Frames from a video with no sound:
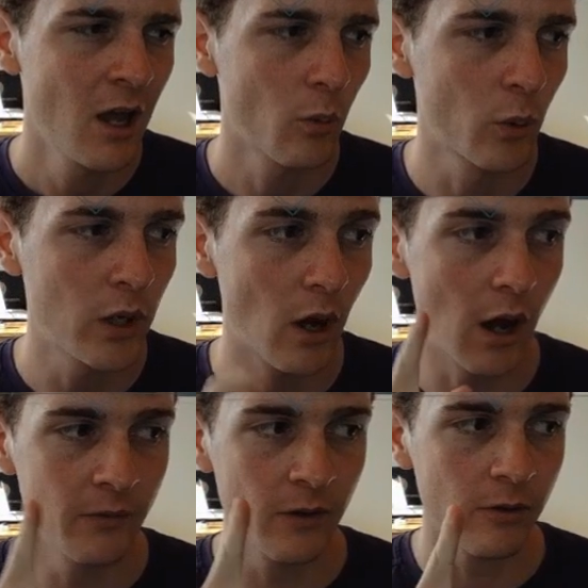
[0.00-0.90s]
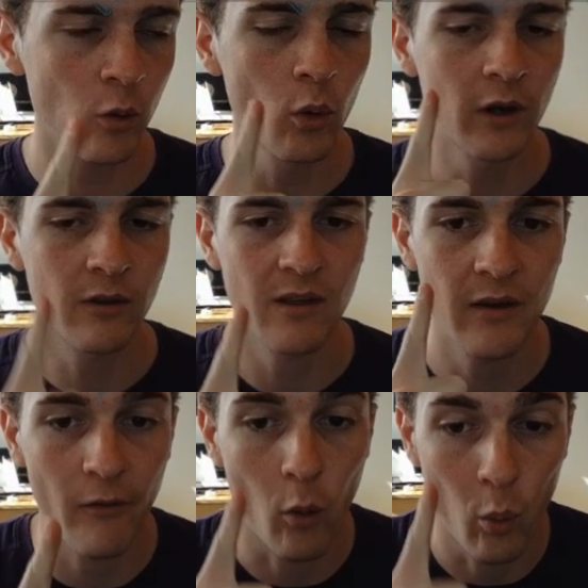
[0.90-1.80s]
We obviously want to
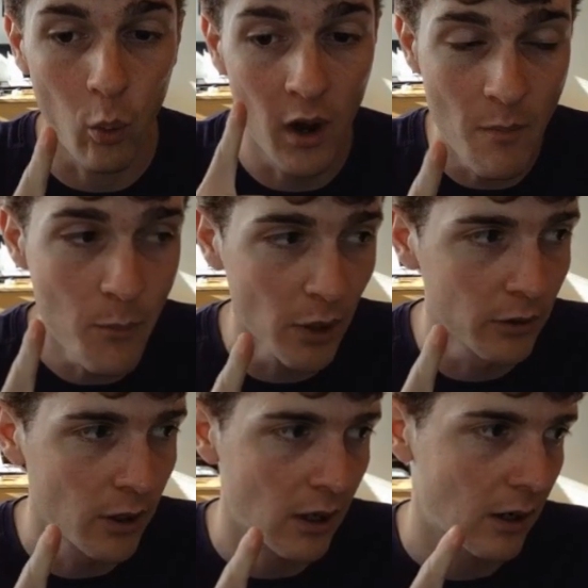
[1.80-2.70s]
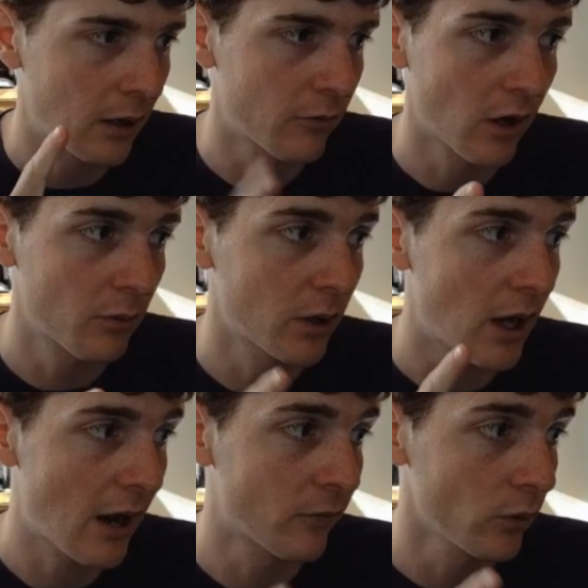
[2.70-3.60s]
save 1 builder, and I'd recommend
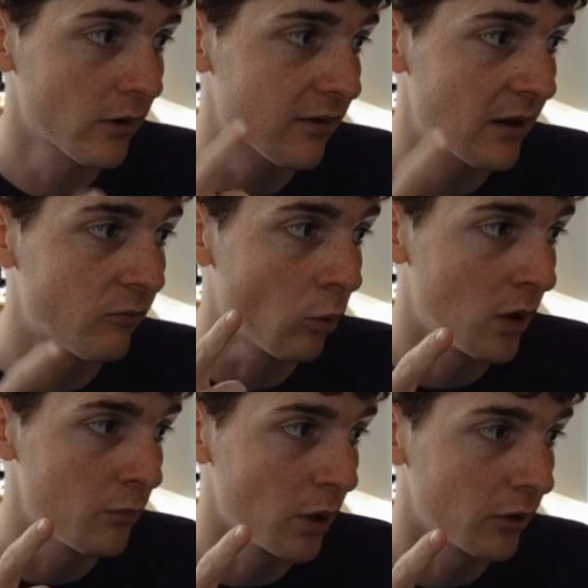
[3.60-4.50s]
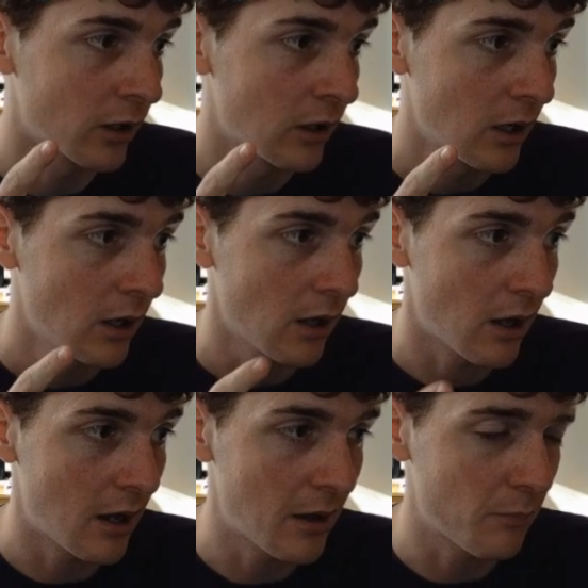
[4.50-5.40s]
everyone to save 1 builder
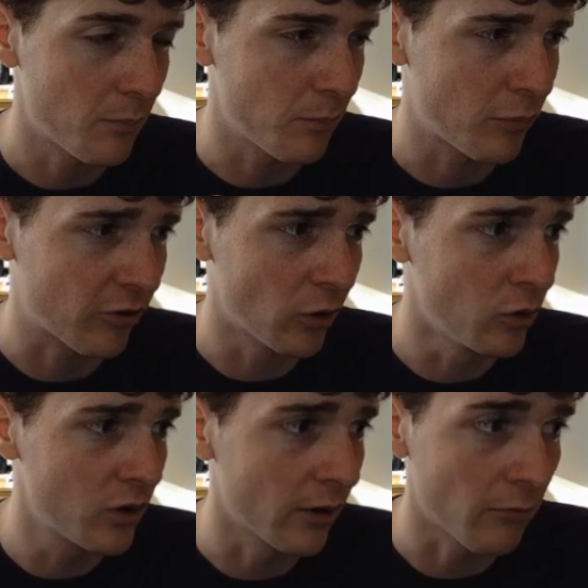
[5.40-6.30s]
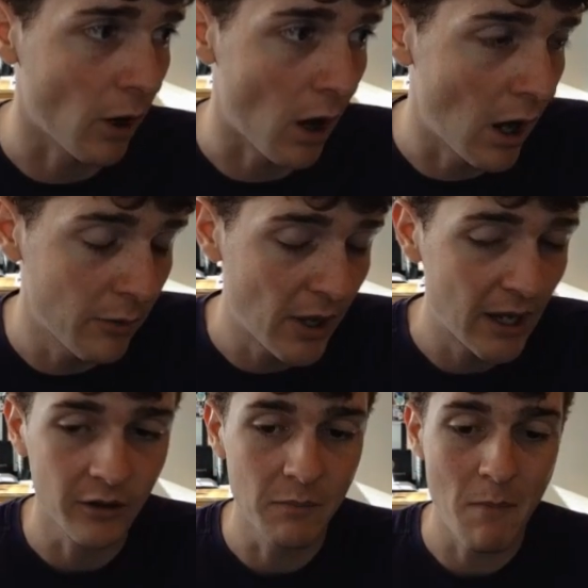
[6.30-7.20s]
so you can
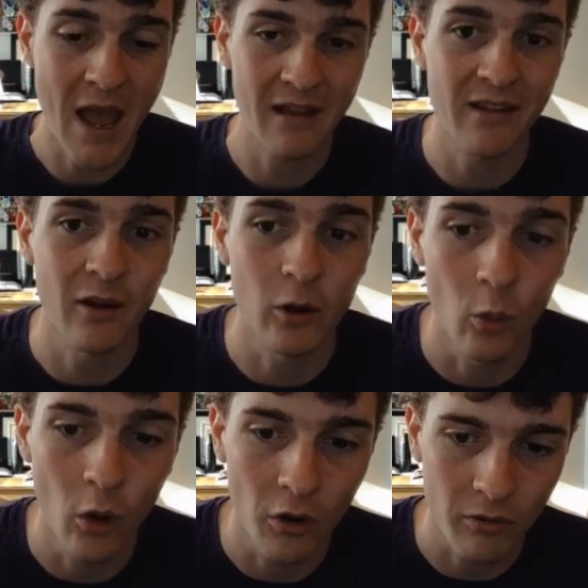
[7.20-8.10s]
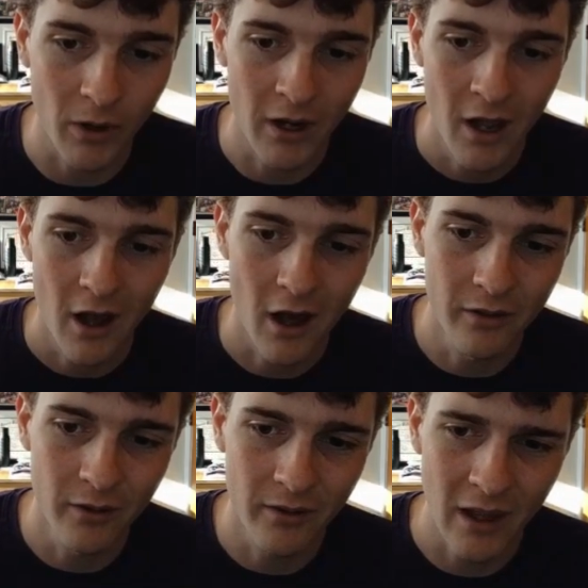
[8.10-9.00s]
automatically max out your walls, right?
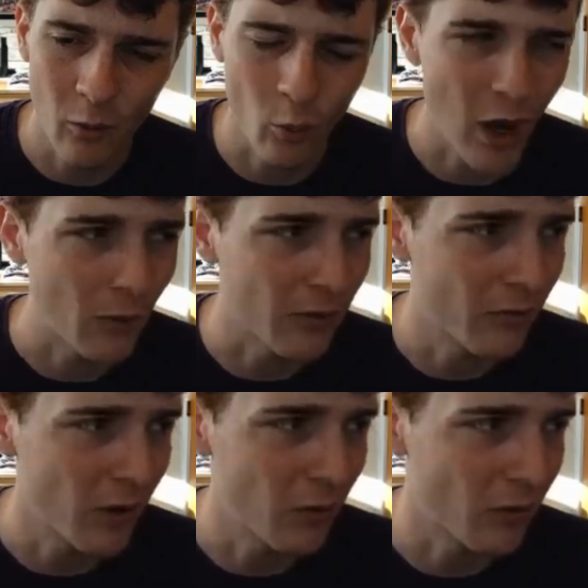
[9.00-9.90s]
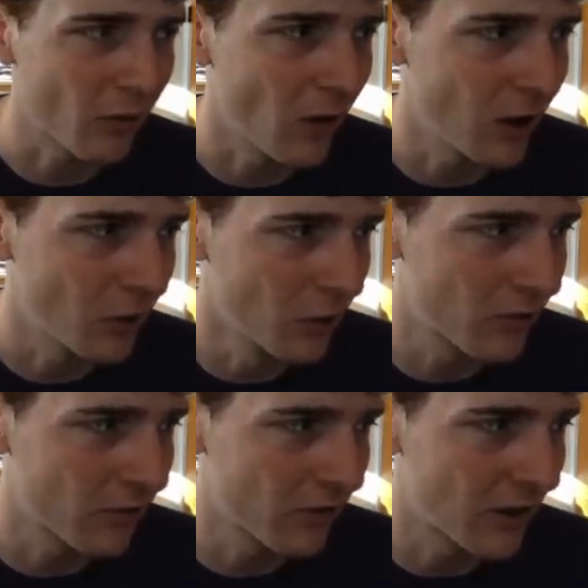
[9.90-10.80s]
Other than that, wow, this raid was a lot
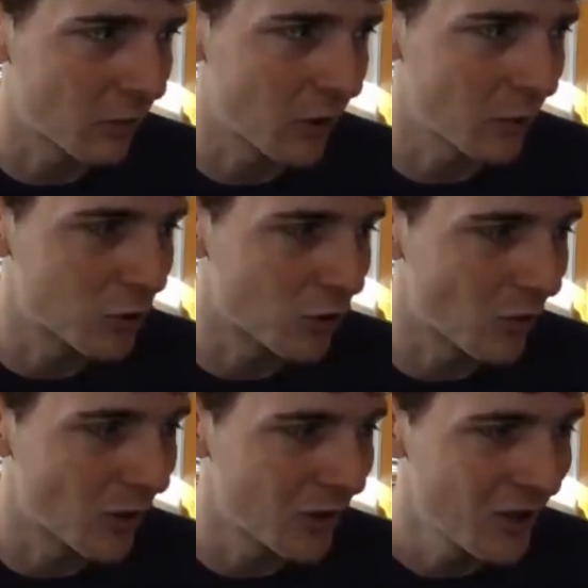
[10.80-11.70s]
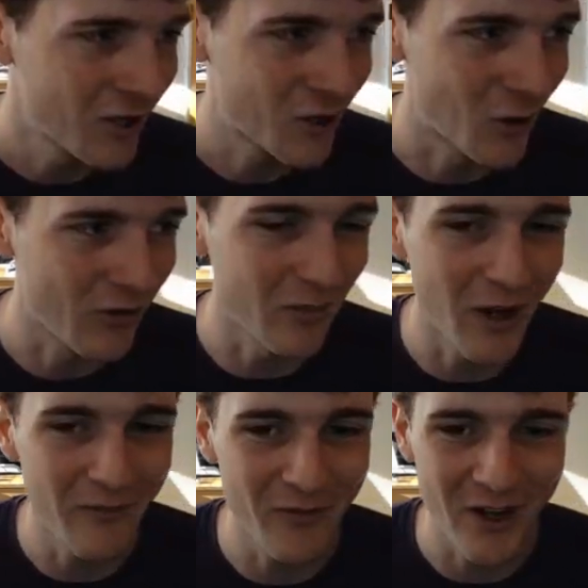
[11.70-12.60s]
closer than it probably should have been. Shows I'm
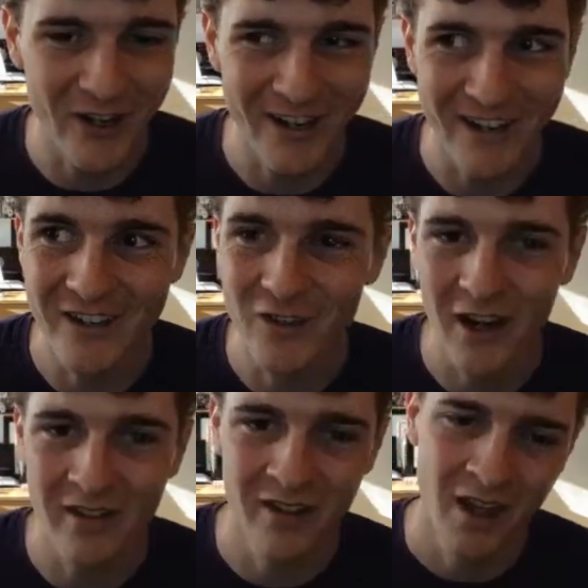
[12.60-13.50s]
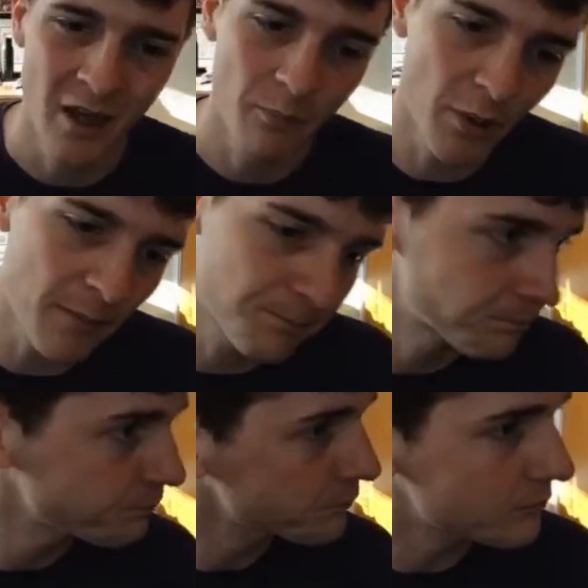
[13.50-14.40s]
not very good at E-Drags, but
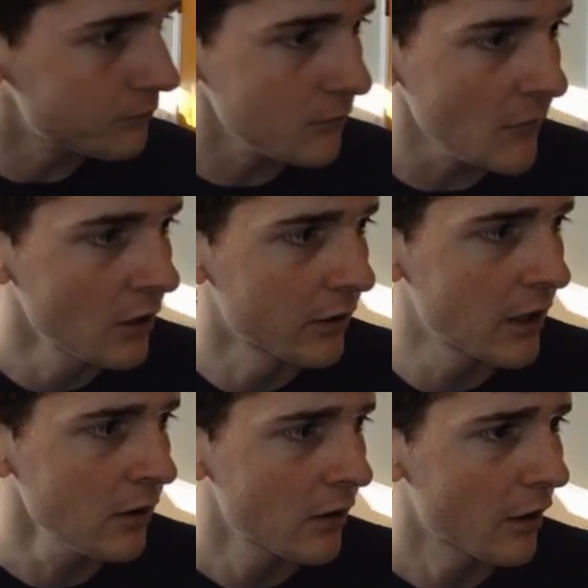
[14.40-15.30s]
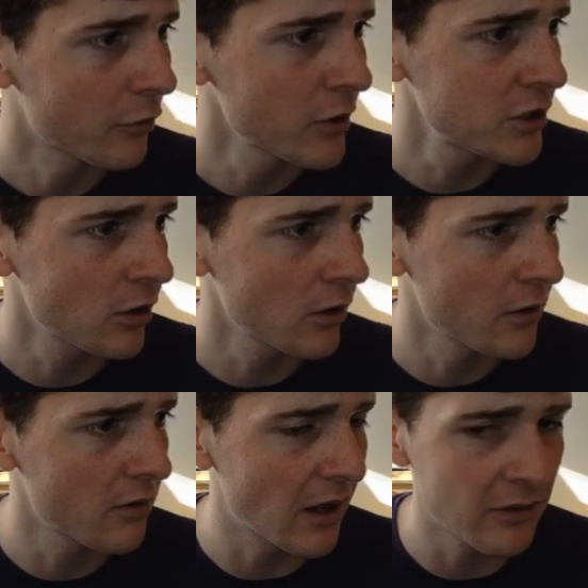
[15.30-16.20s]
Again, a 3-star
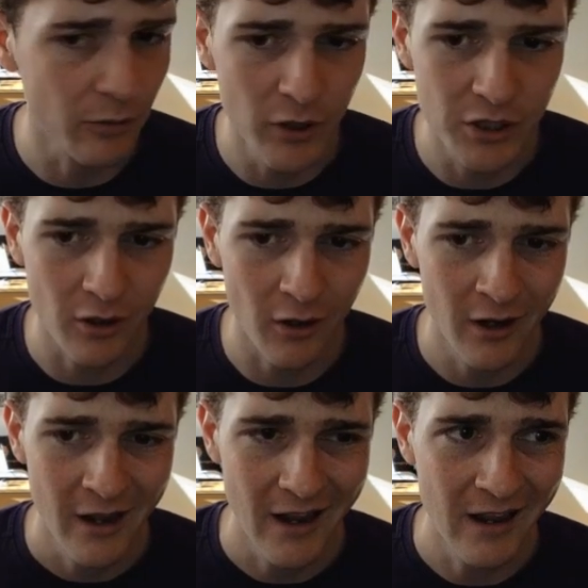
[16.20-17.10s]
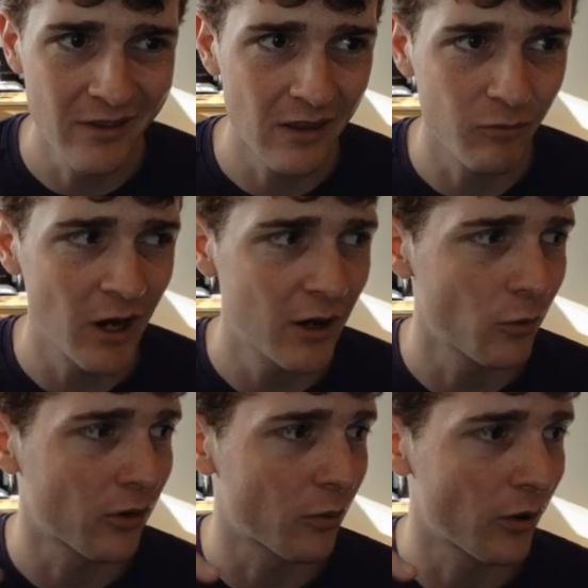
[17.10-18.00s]
is a 3-star, and this raid
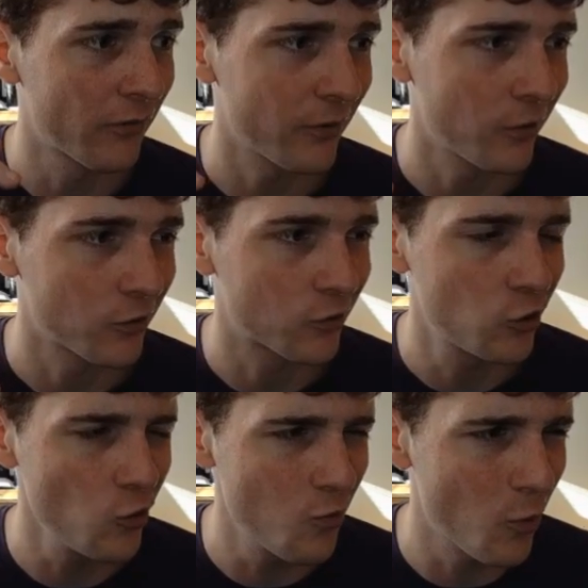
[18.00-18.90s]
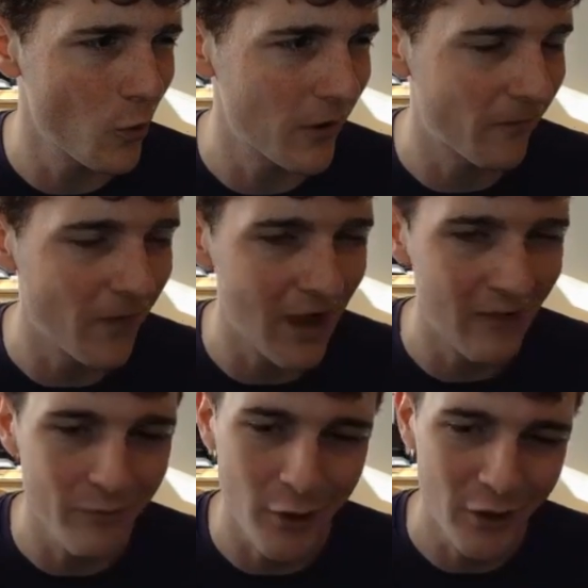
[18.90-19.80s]
was worth
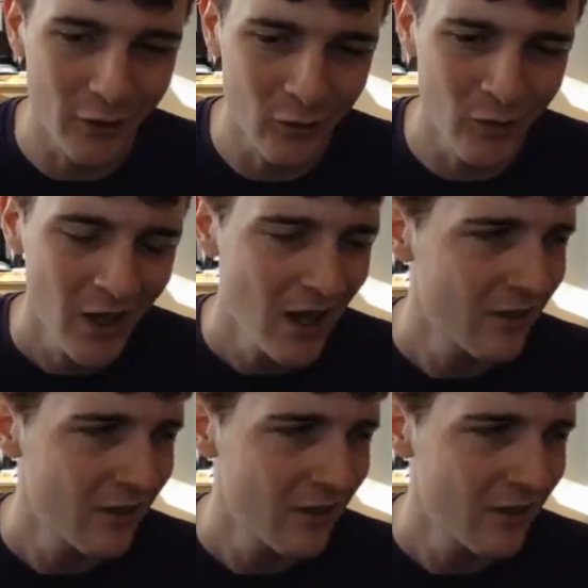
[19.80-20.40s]
2.5 million loot.